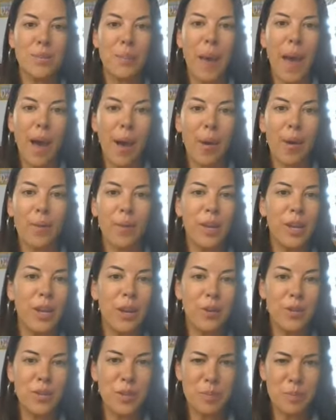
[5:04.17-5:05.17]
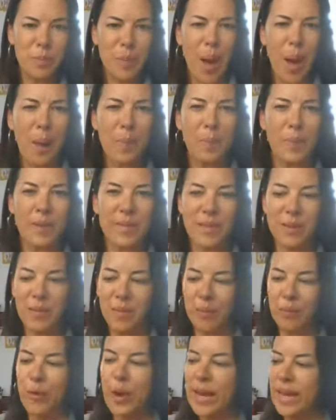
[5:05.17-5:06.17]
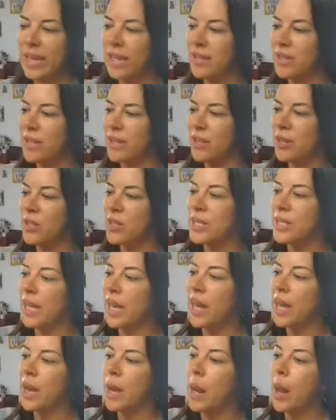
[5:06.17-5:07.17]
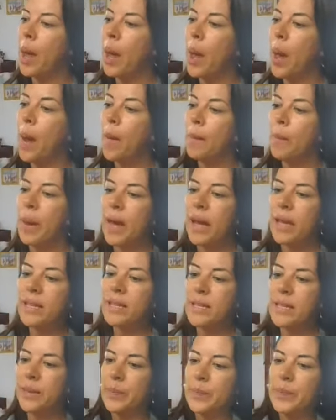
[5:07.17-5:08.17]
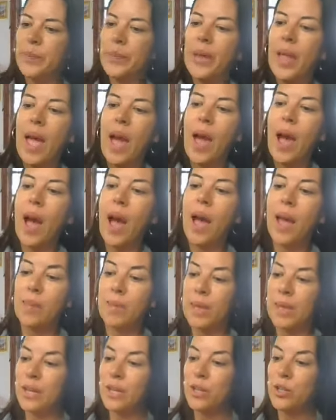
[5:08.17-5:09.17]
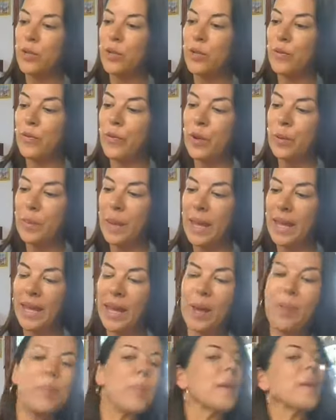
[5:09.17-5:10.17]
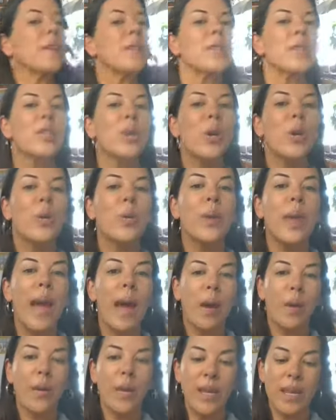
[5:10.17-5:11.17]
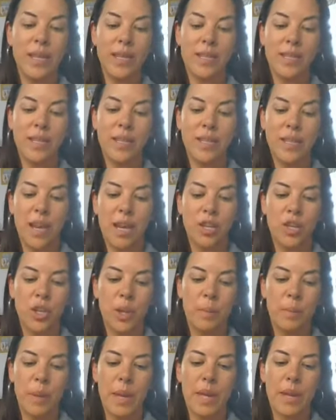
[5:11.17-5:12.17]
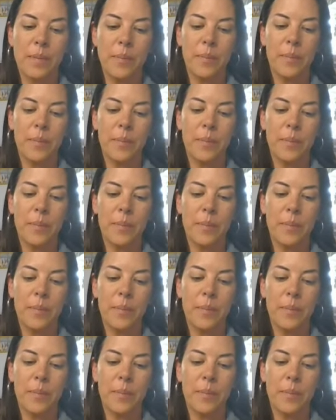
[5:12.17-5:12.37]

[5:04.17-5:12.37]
pop, some pop and some radiance in your skin. But I'm going to do the full makeup. So now is the touch-up pen,